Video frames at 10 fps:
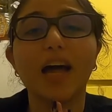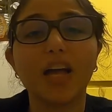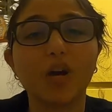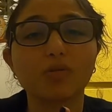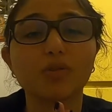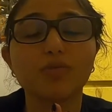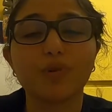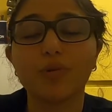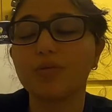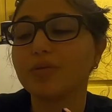I also
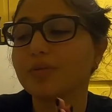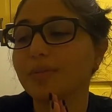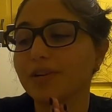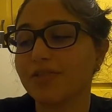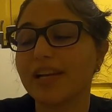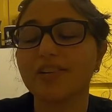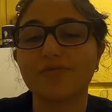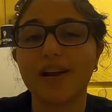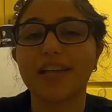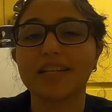wrote my
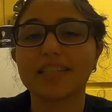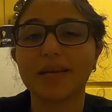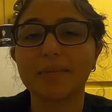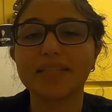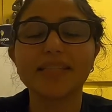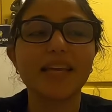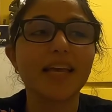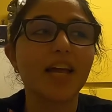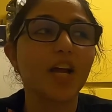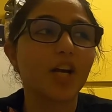creative writing assignment
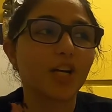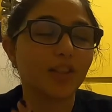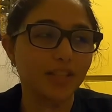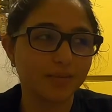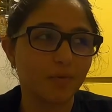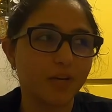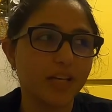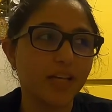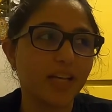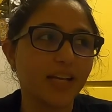this
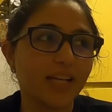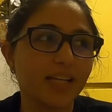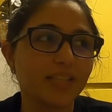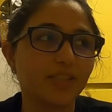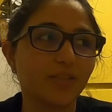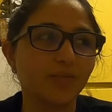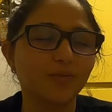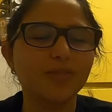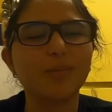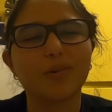morning. It's
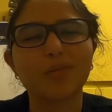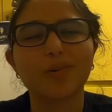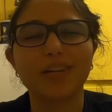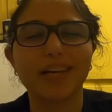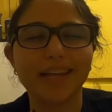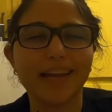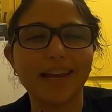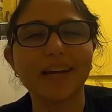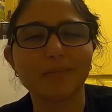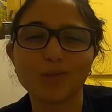due tomorrow morning at 8
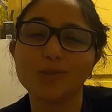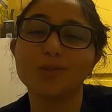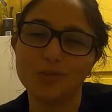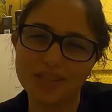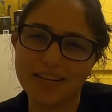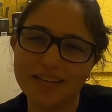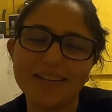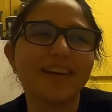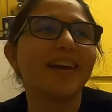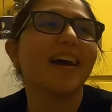a.m. so it's due tonight.
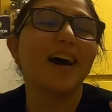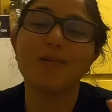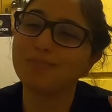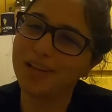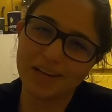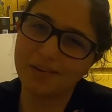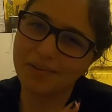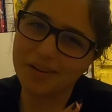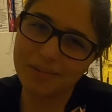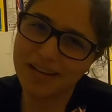I'm not gonna
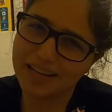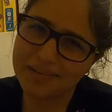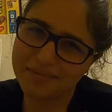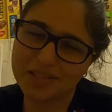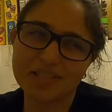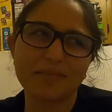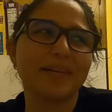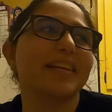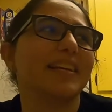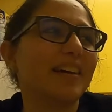wake up at 8 a.m. just to
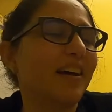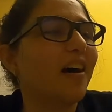submit it.